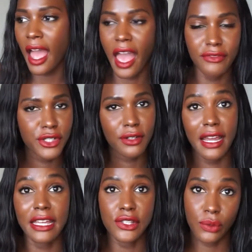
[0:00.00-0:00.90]
after
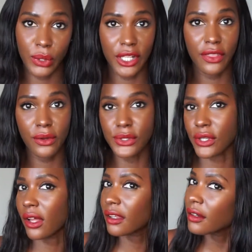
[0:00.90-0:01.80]
I sorted those
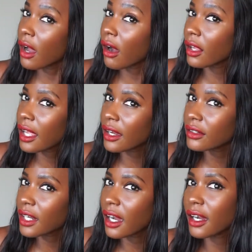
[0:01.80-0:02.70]
all
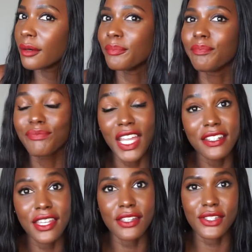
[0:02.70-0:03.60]
out,
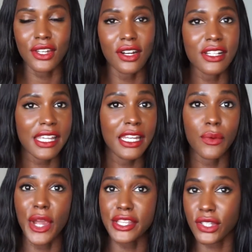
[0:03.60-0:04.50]
10 stars.
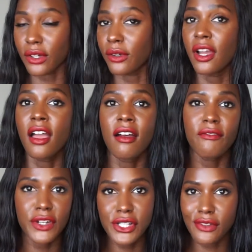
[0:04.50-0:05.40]
Anyway, so
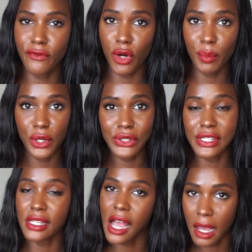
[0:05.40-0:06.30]
first and
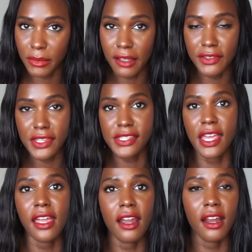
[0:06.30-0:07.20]
foremost, I'm loving this
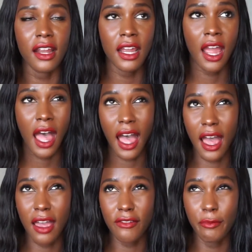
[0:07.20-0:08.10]
hair.
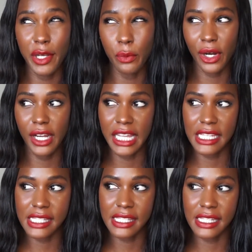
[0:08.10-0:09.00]
I've been wearing
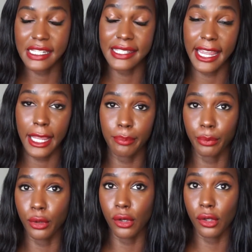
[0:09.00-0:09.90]
it since
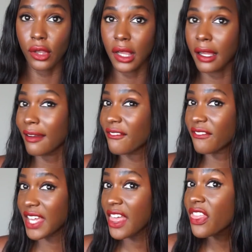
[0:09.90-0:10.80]
April
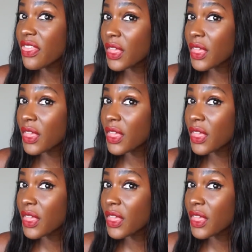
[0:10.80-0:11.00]
5th,